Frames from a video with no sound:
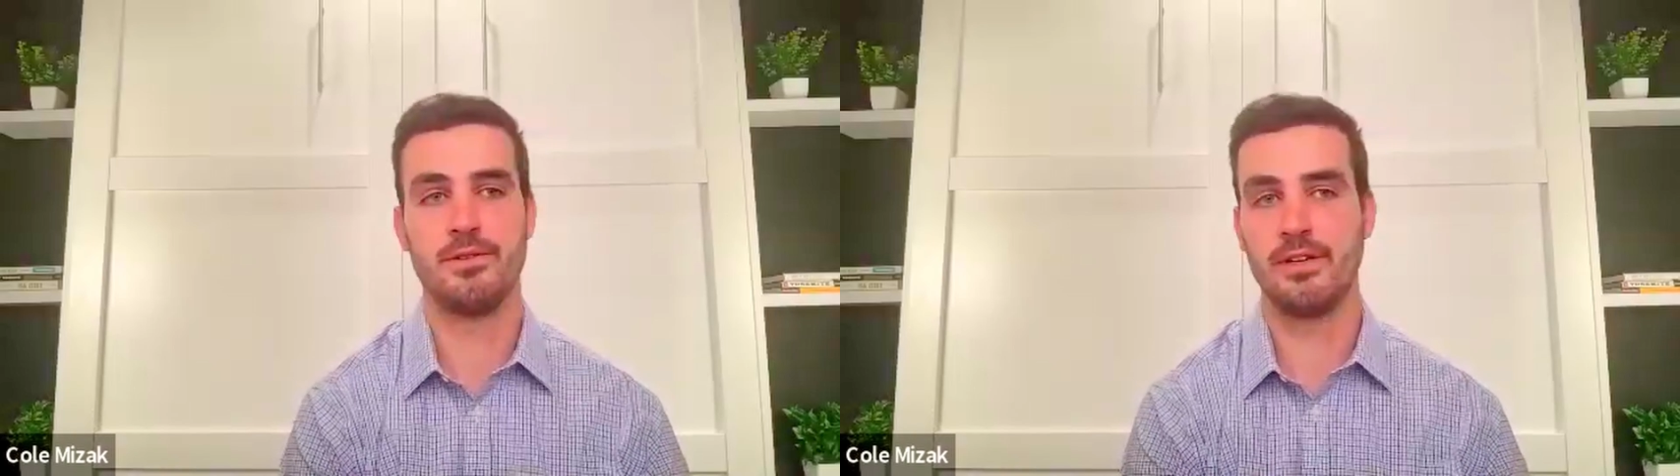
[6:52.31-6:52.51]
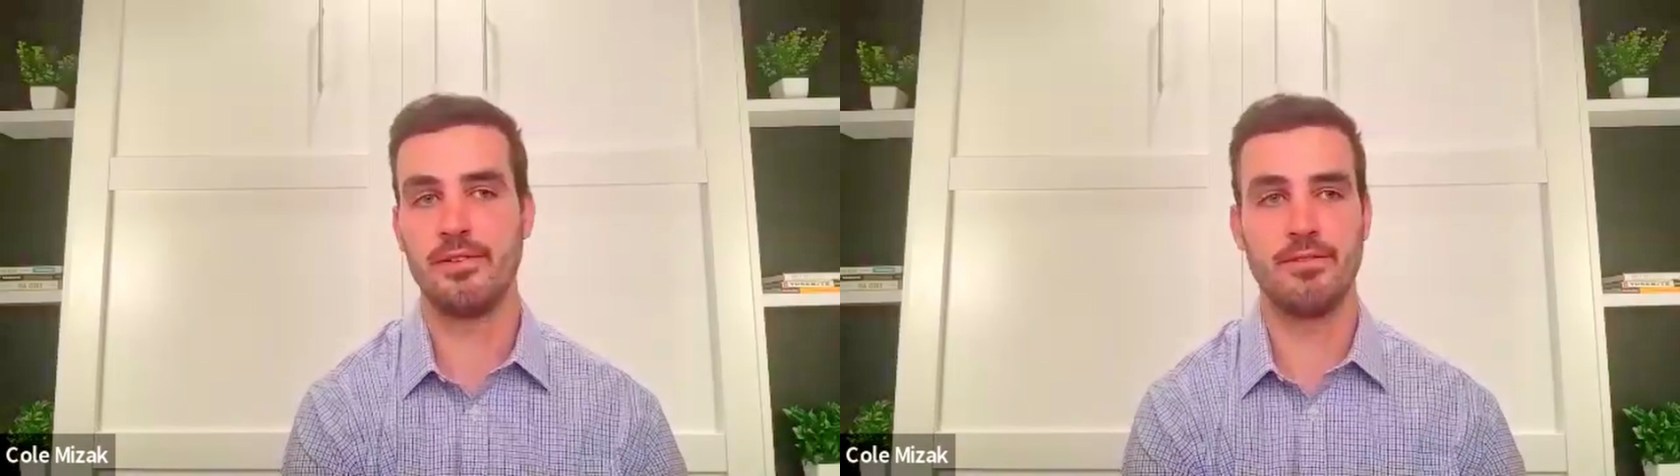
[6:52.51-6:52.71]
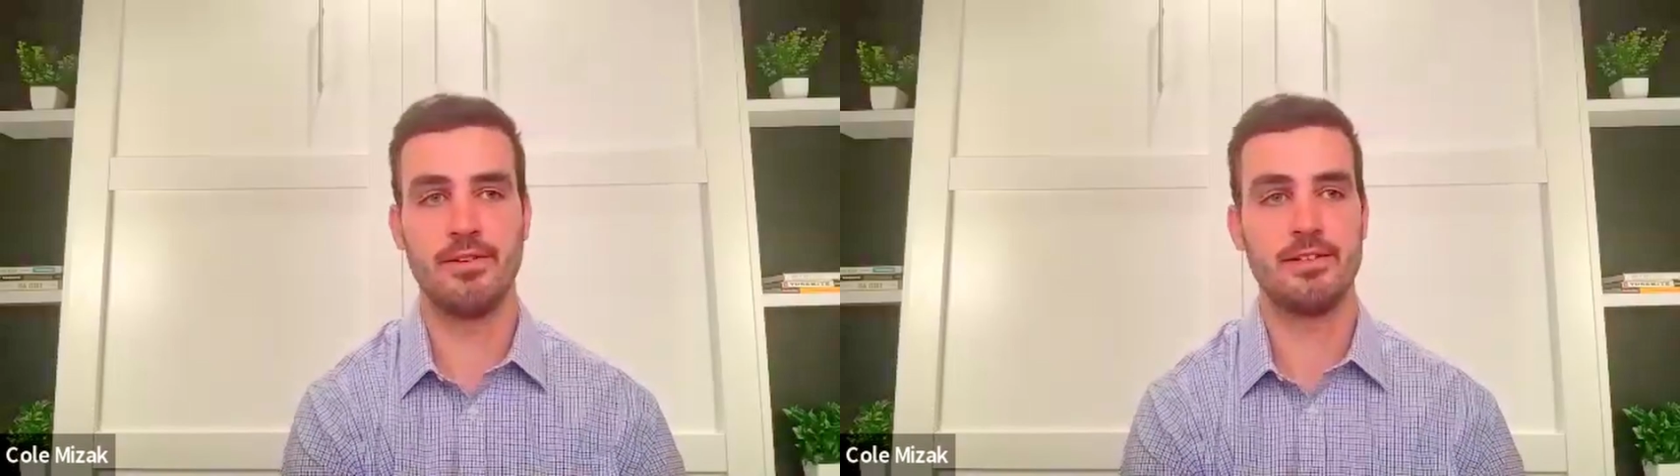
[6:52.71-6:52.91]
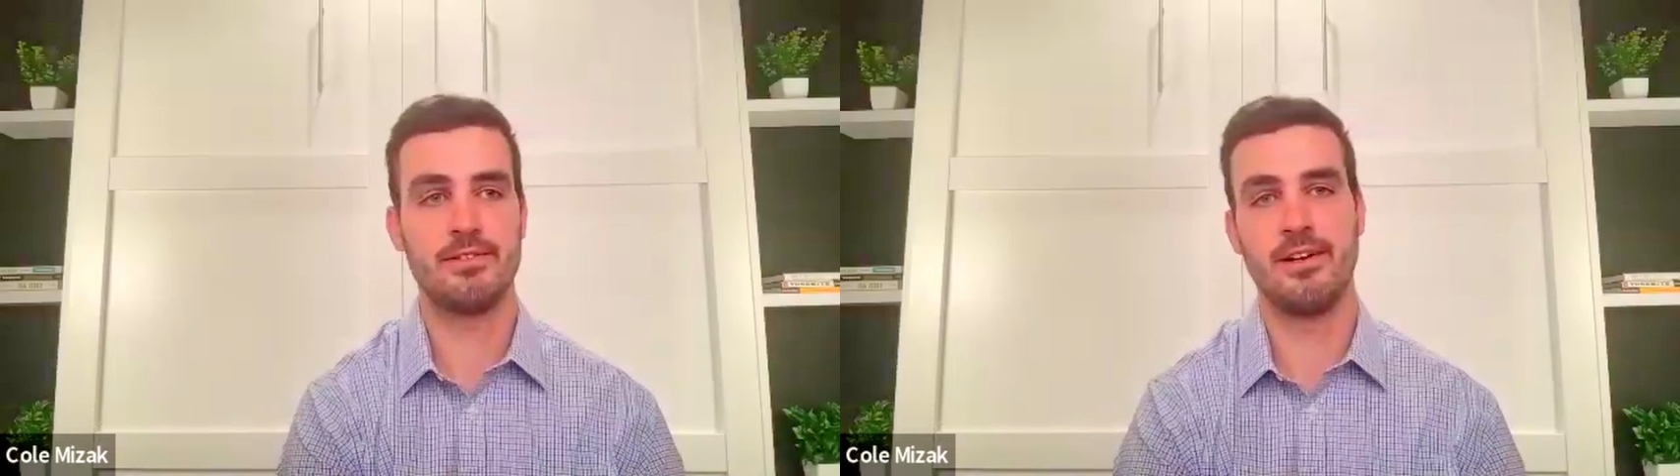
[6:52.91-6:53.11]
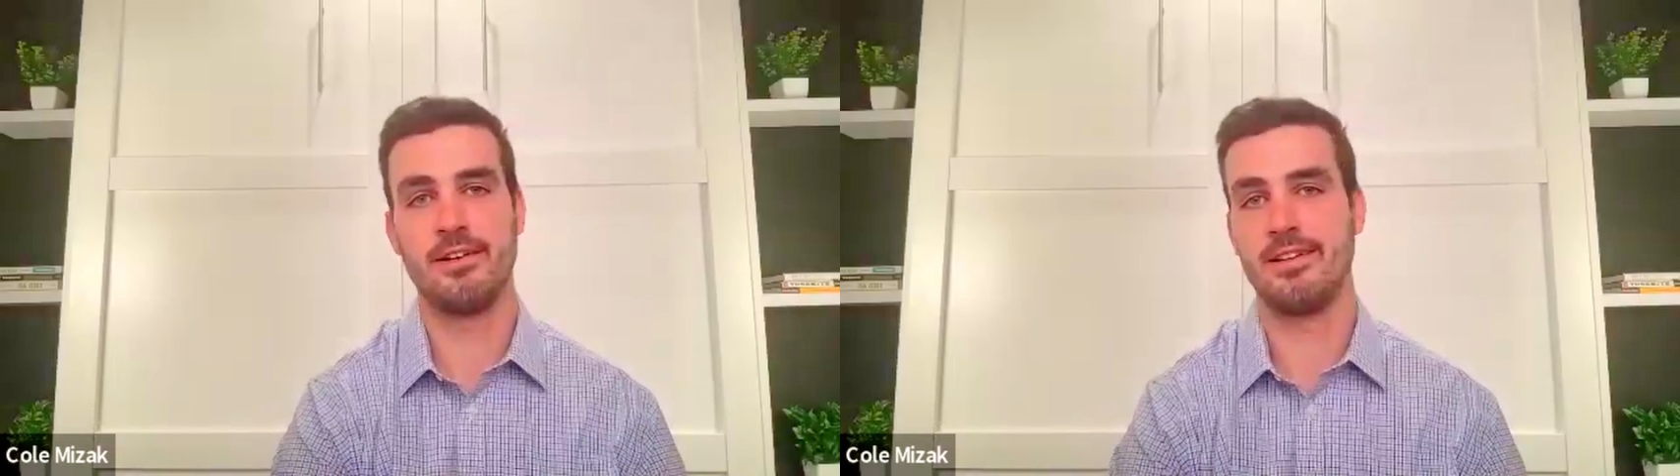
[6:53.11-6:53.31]
serve at the
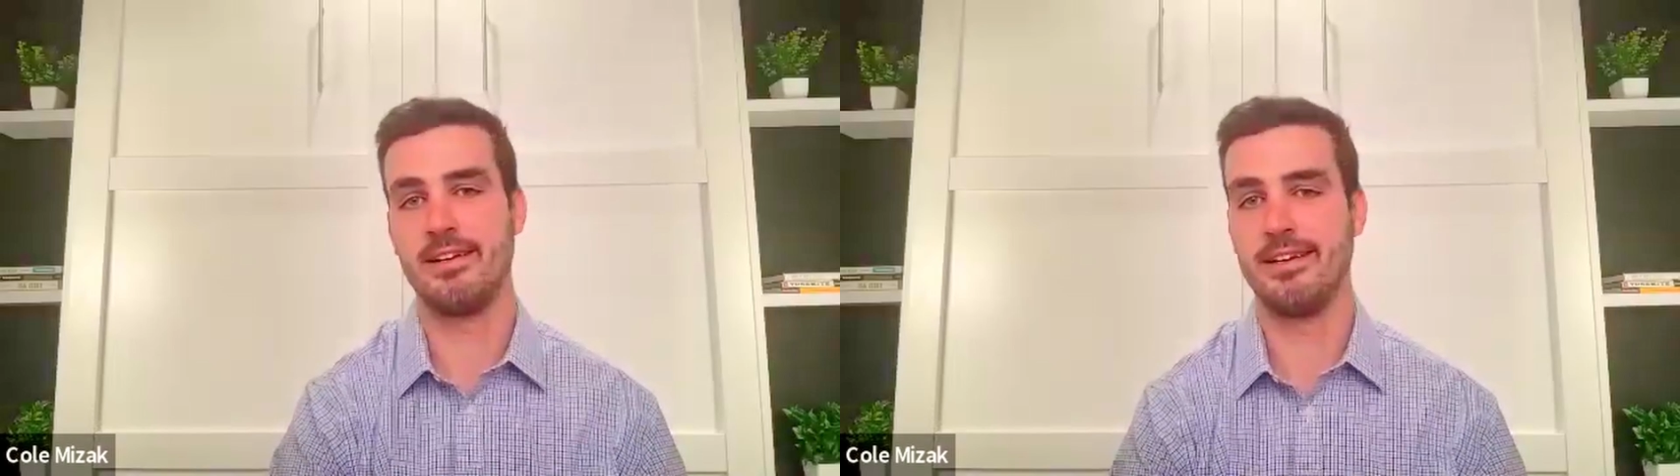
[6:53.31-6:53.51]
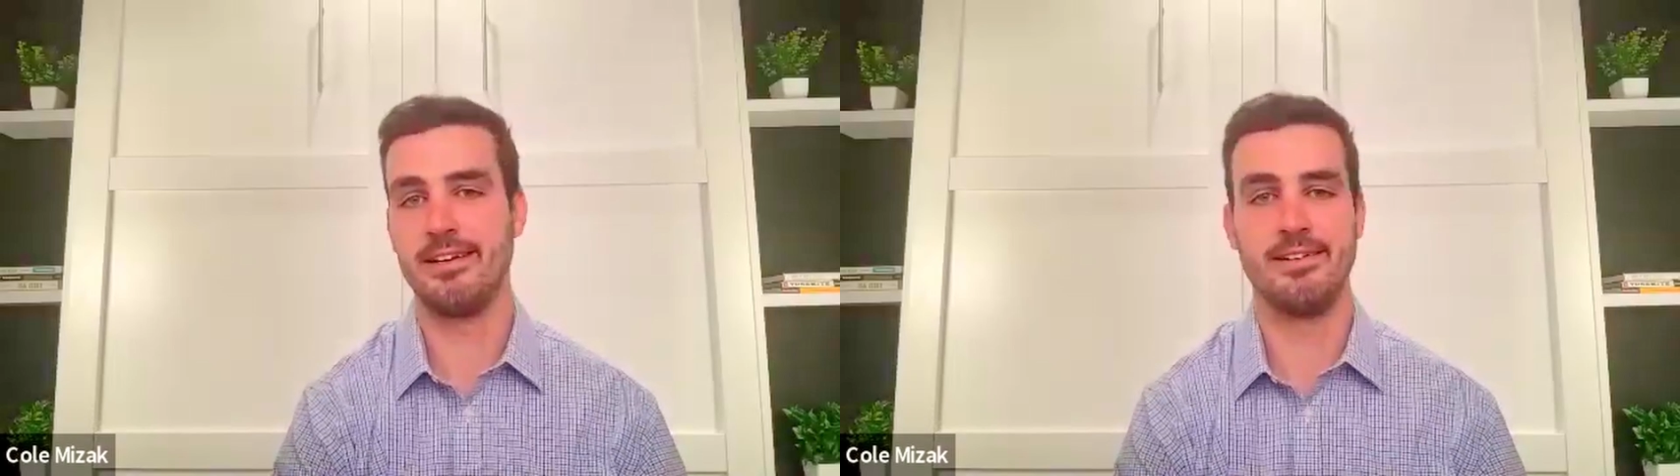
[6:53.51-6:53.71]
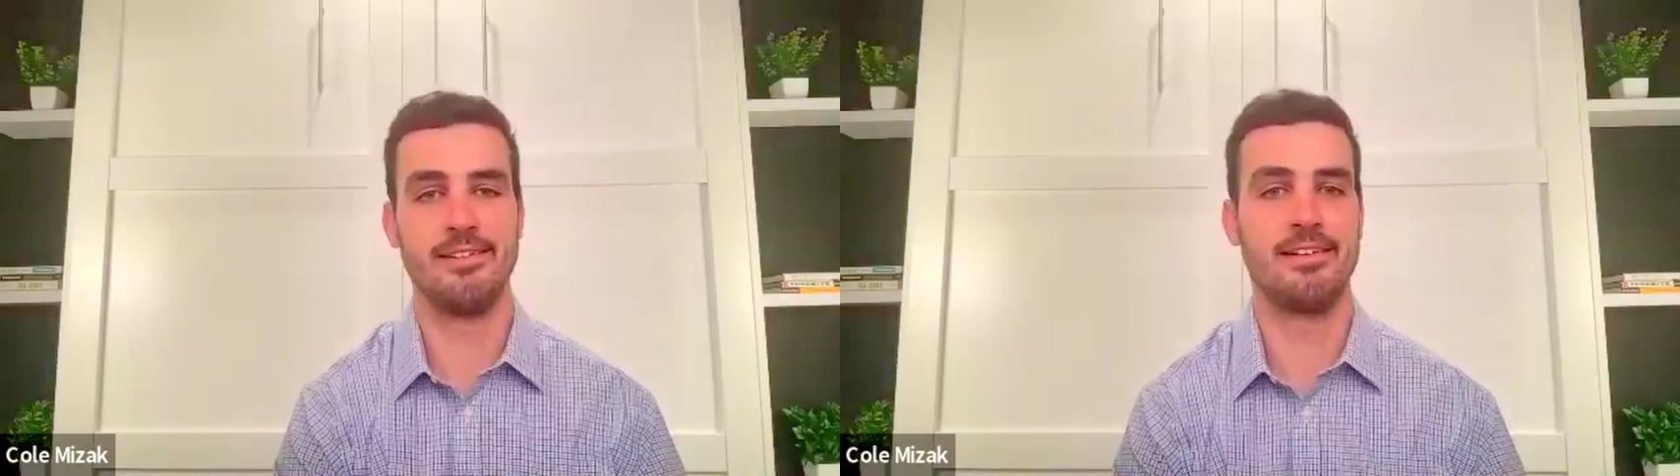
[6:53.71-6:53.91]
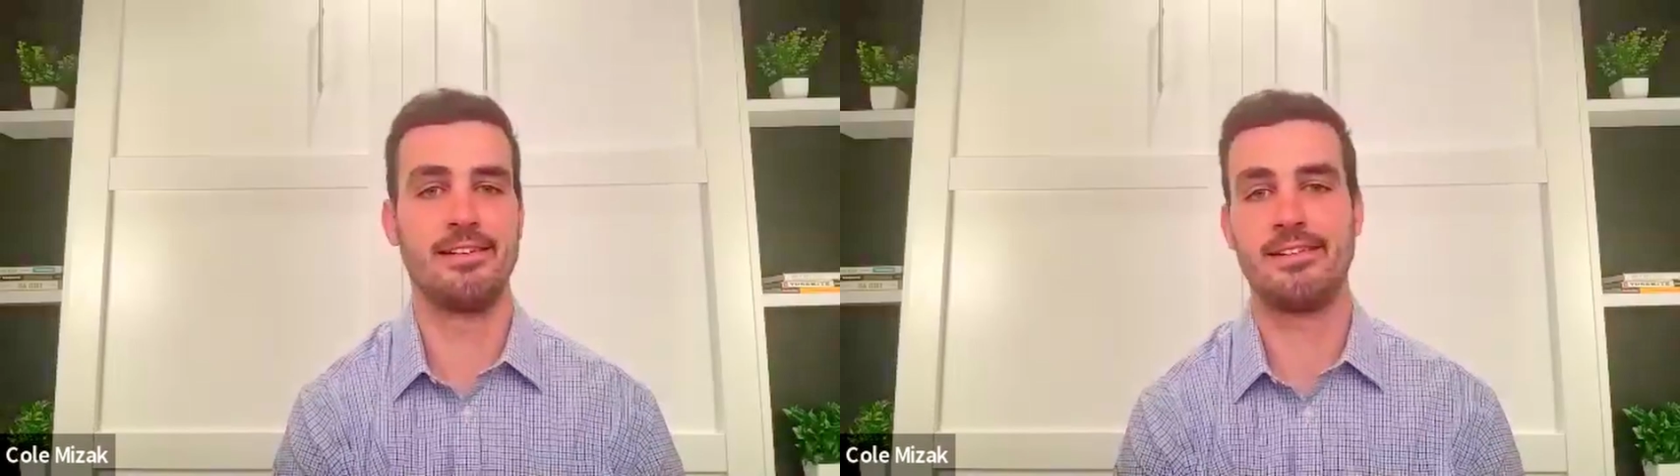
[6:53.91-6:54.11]
restaurant to